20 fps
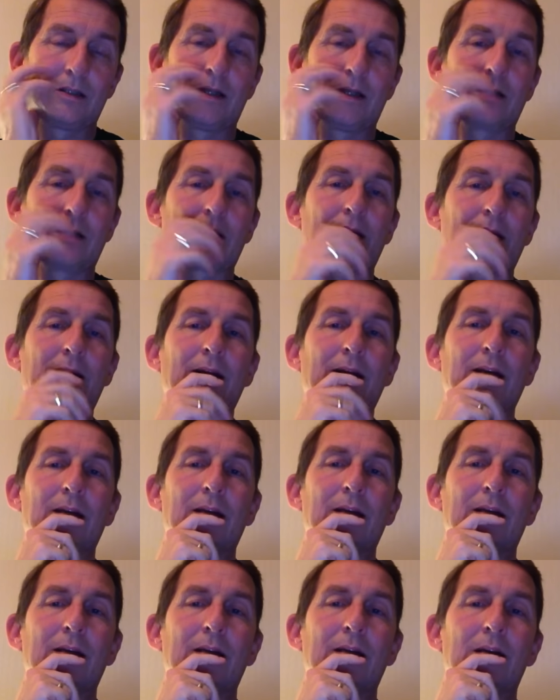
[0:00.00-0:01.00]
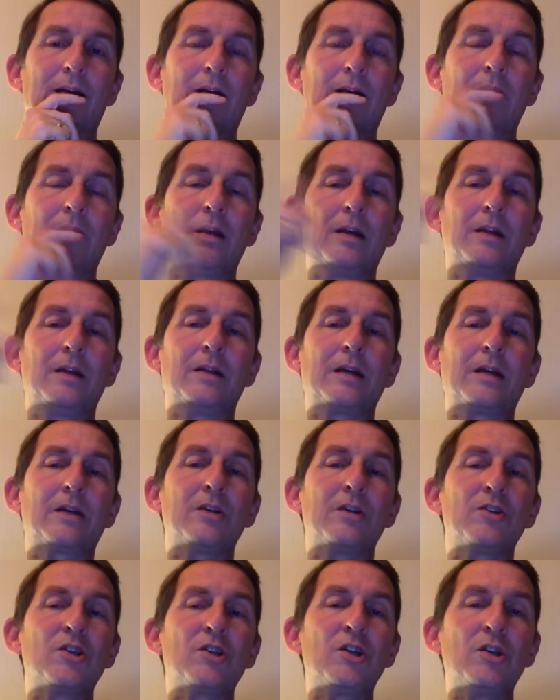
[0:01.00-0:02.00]
Okay. They
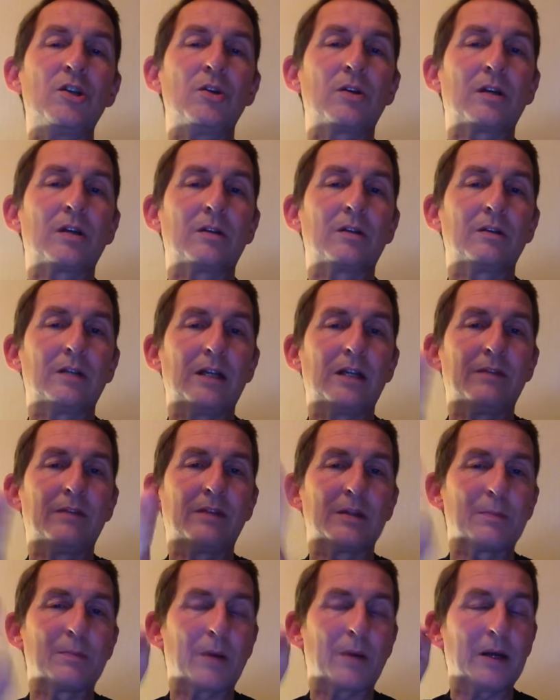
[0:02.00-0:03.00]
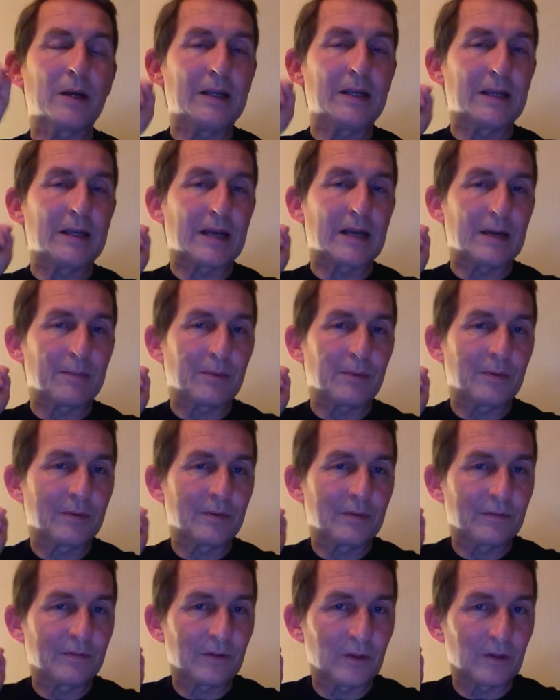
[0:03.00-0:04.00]
continue leaving the Pikey camp
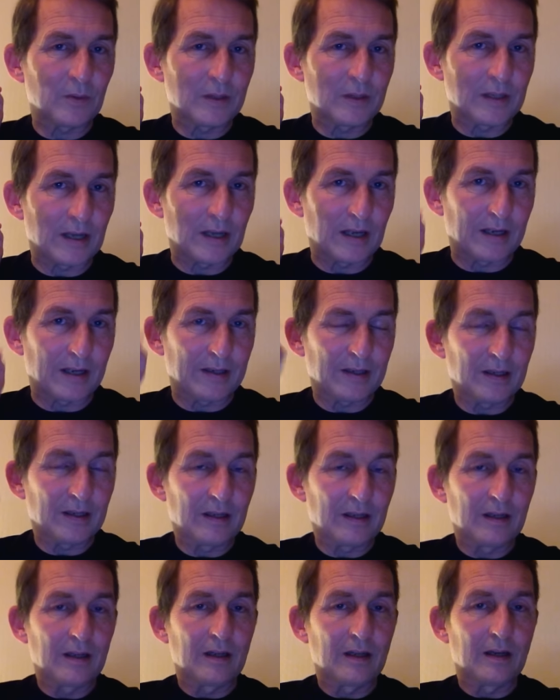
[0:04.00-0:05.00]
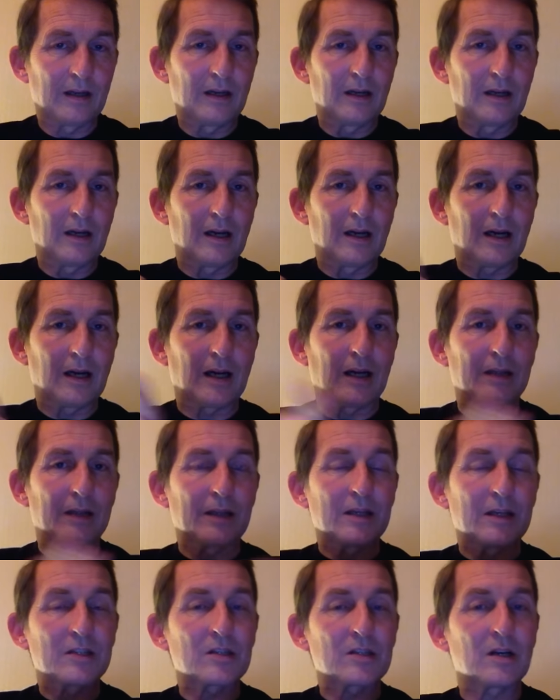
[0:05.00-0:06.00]
the following day and
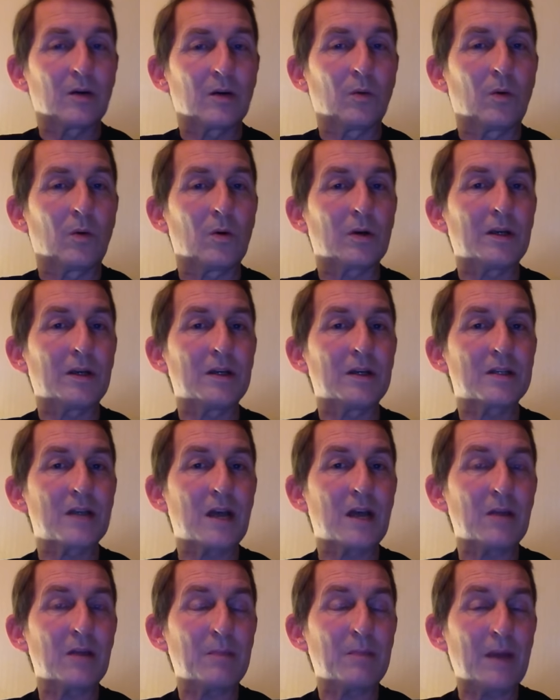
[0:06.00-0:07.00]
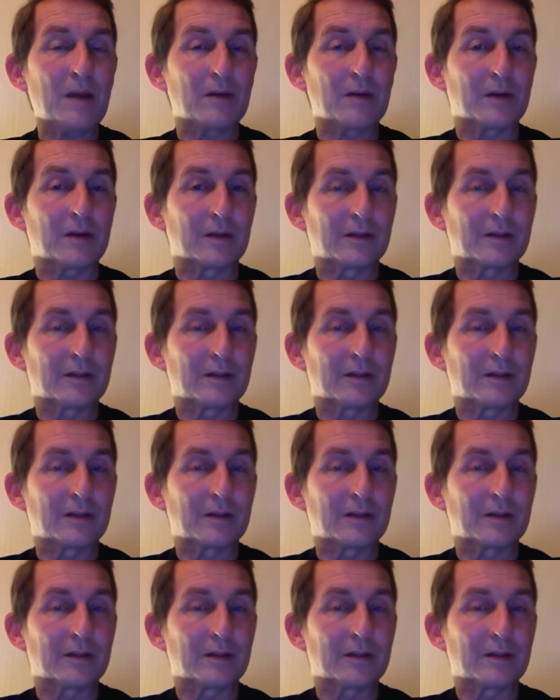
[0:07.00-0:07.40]
they start walking southbound.